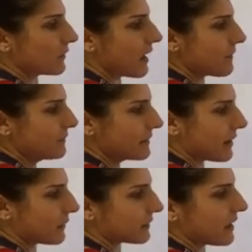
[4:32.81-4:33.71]
okay?
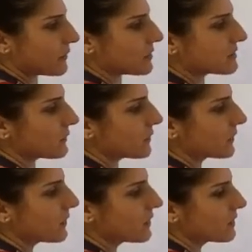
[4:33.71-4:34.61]
That one kind of wasn't
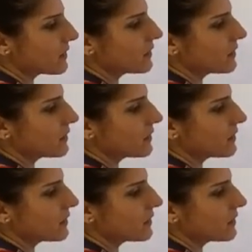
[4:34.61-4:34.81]
vertical.